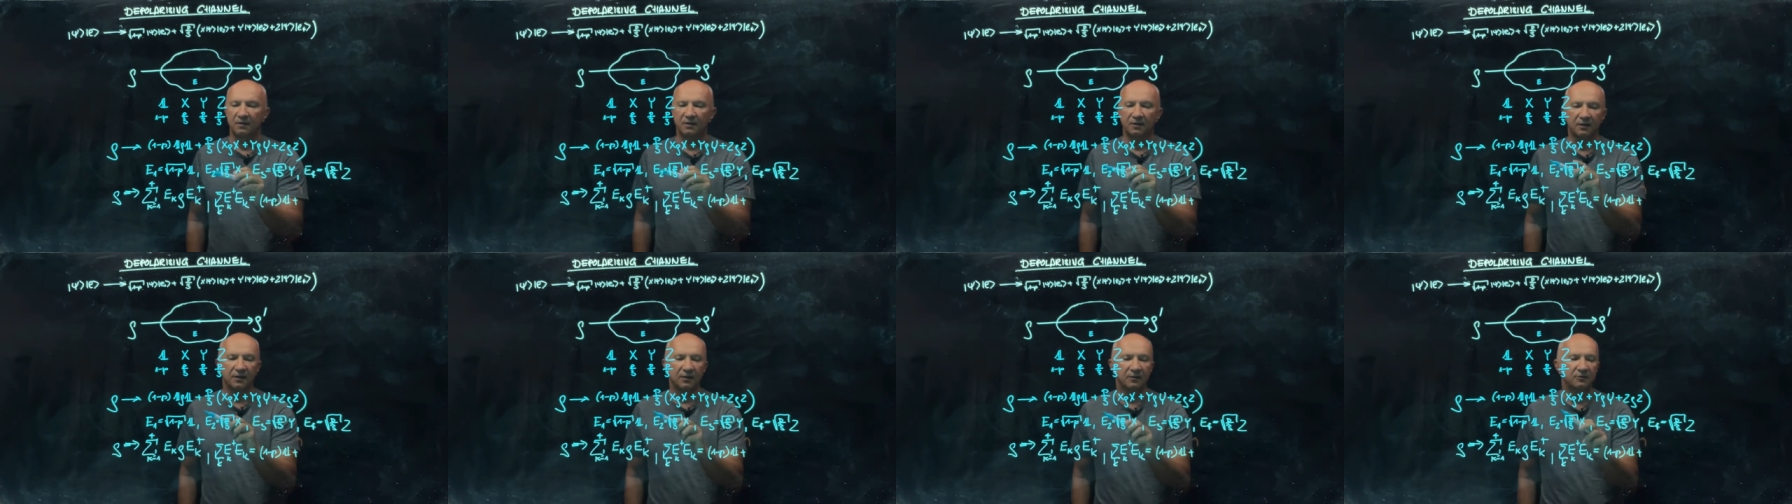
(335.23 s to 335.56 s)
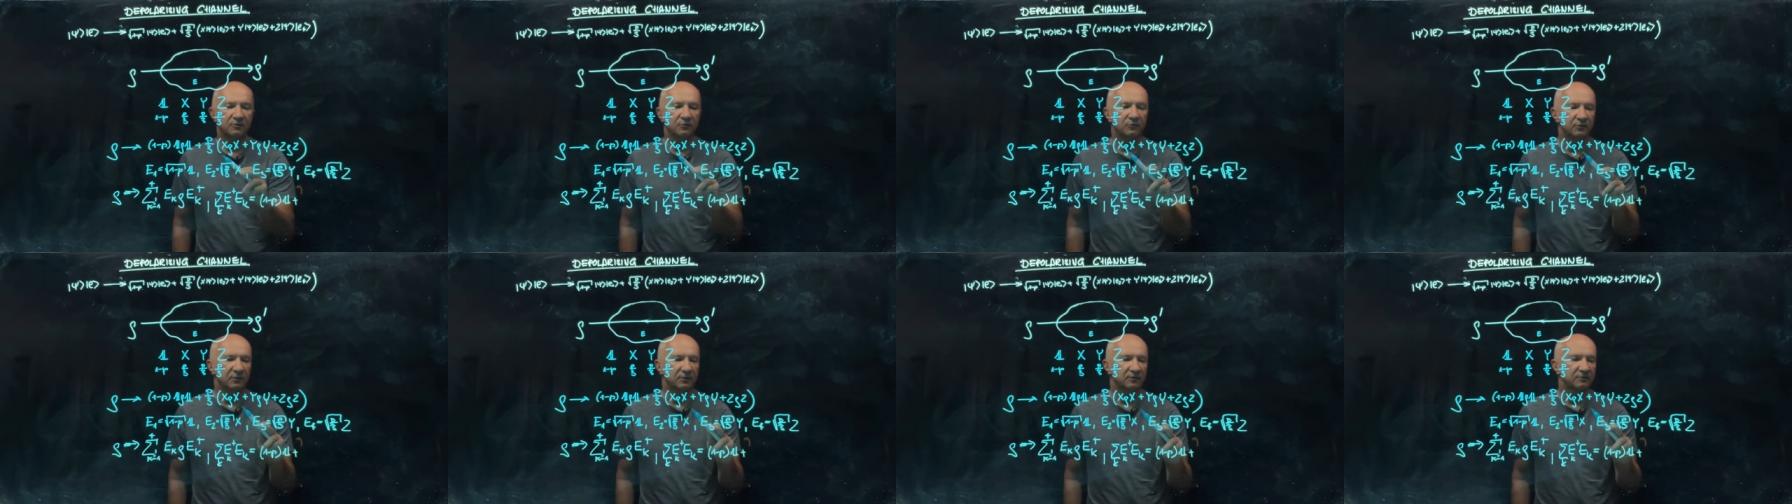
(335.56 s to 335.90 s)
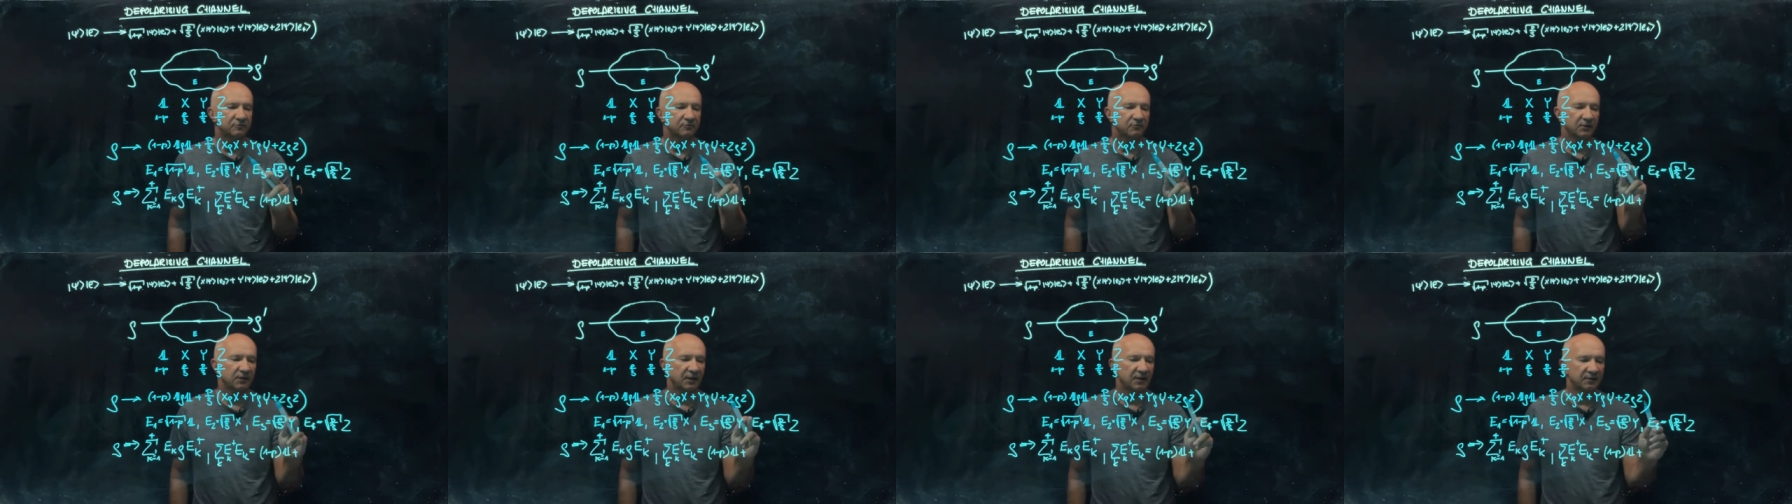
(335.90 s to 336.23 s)
E2,
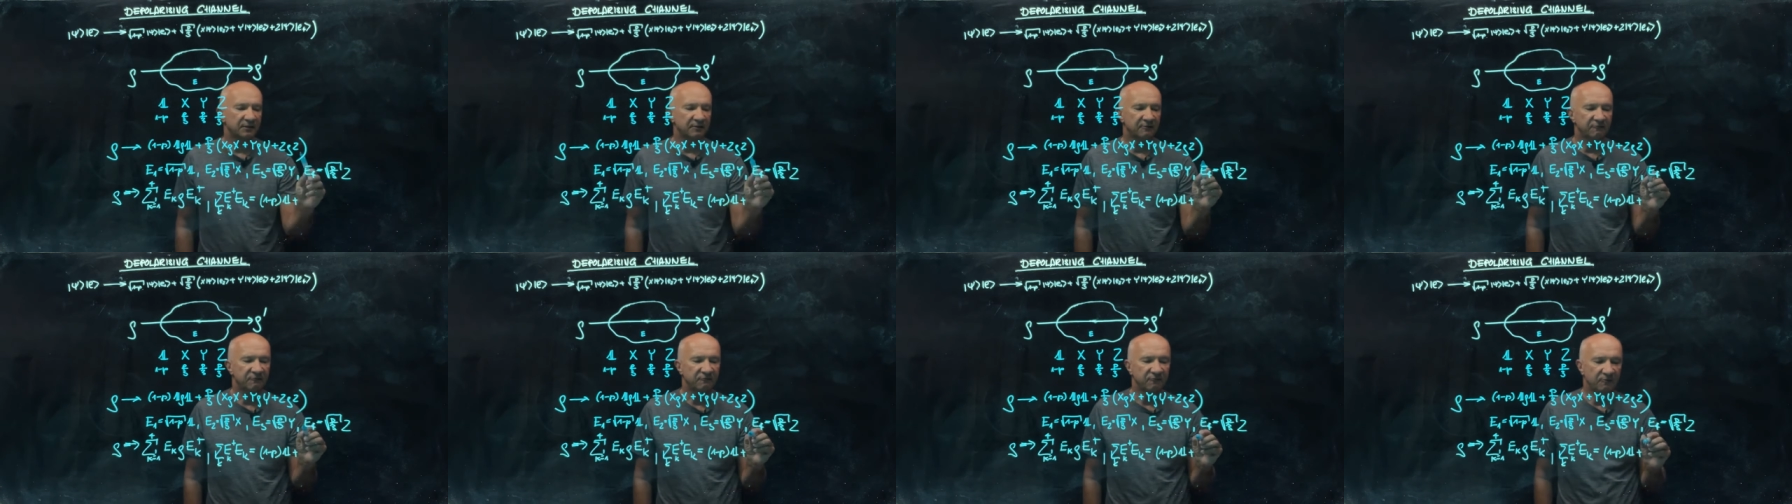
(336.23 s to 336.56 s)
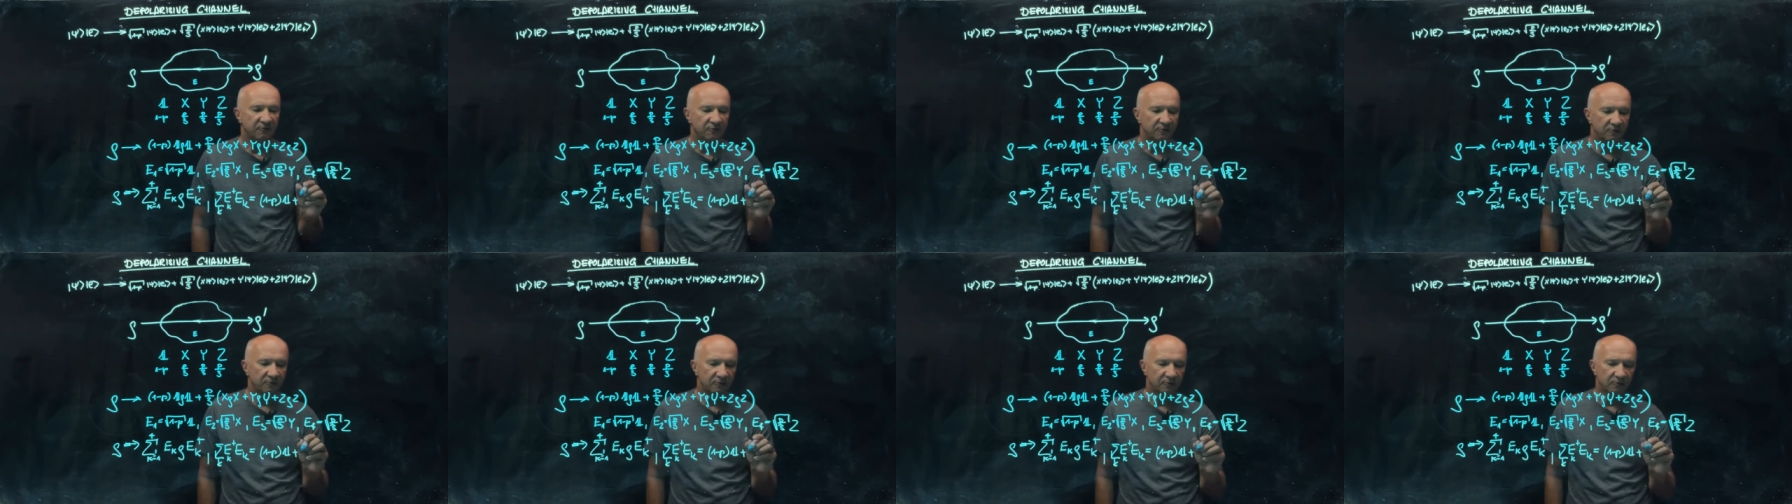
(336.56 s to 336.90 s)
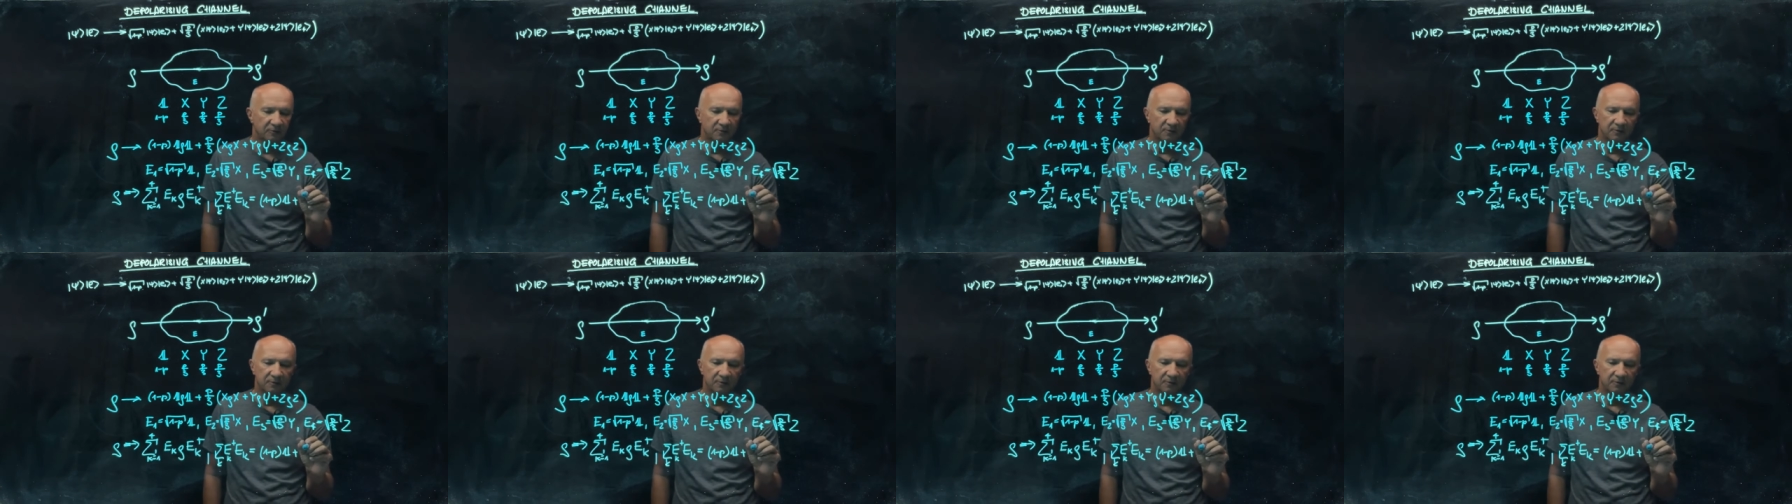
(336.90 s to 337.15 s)
E3 and E4